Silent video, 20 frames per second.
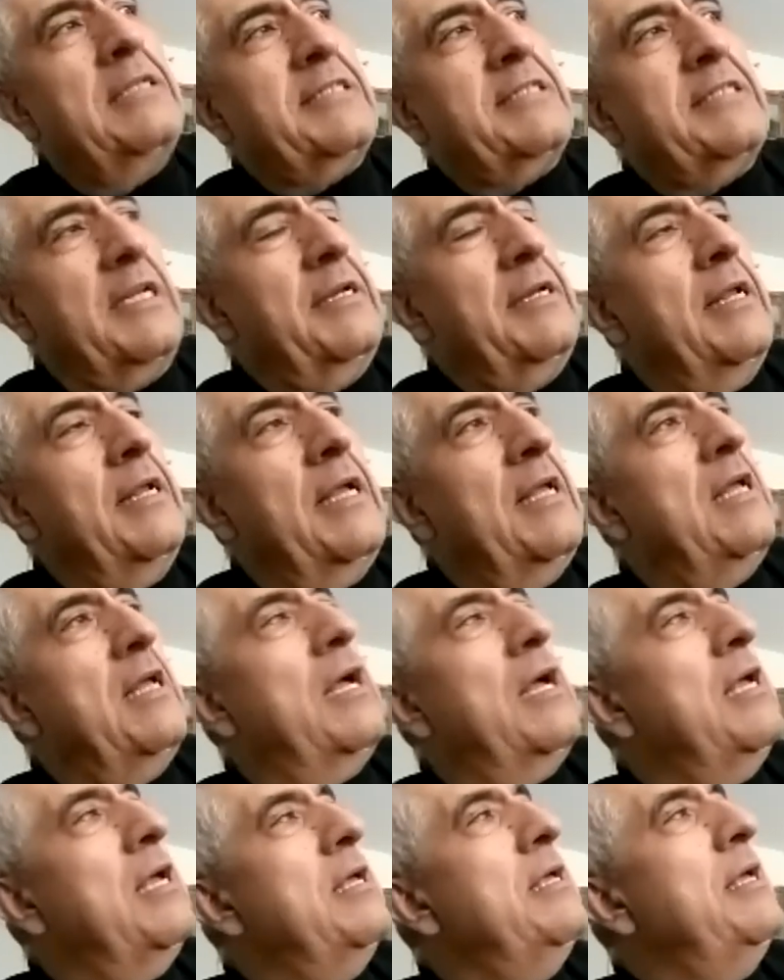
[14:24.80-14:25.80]
listen, uh,
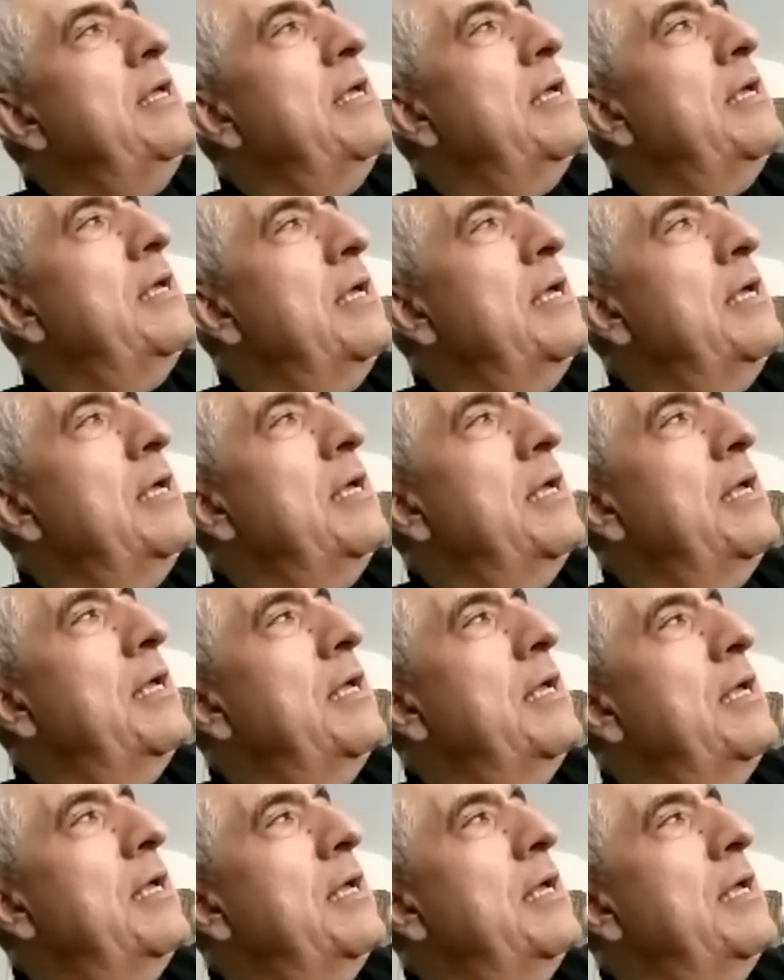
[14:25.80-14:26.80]
I,
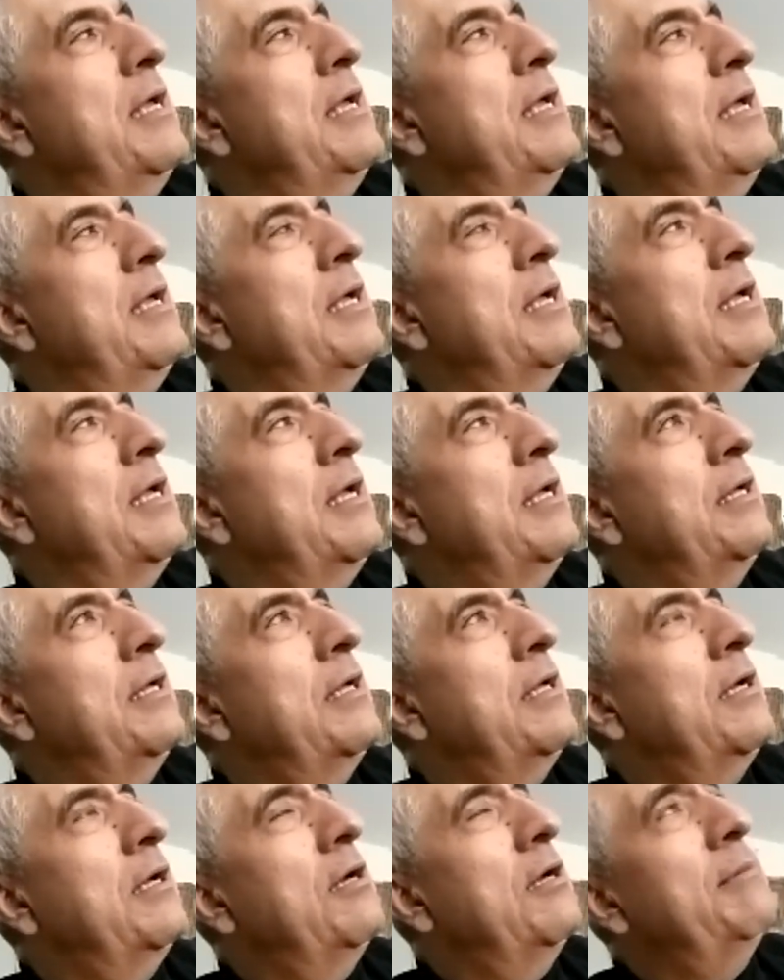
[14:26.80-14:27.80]
uh, uh,
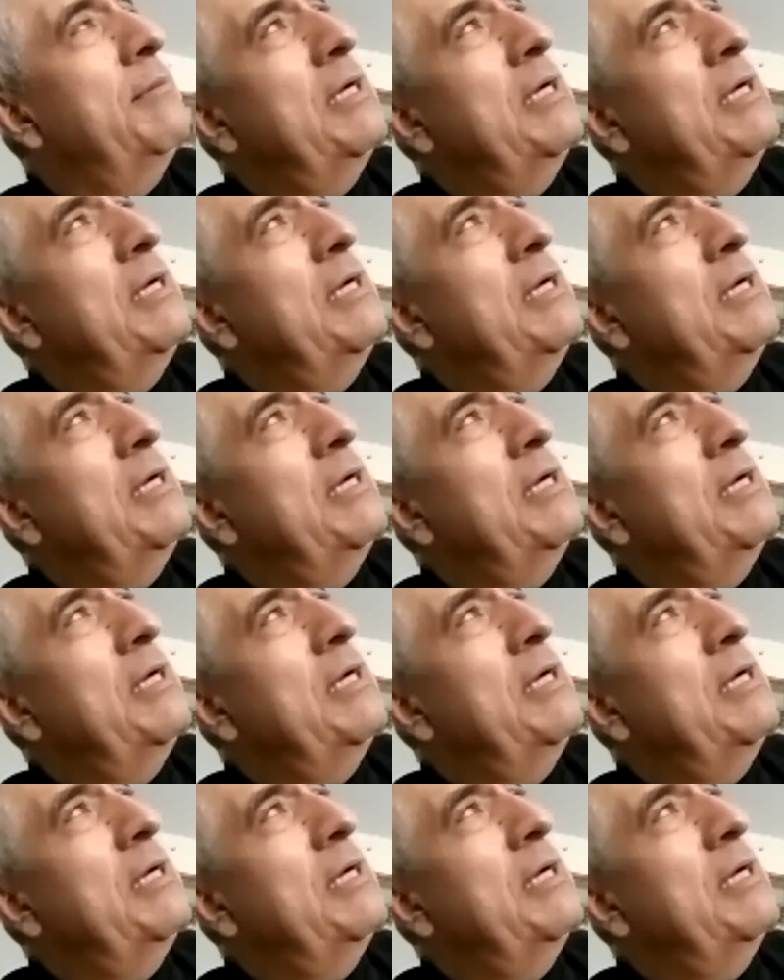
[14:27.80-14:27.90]
oh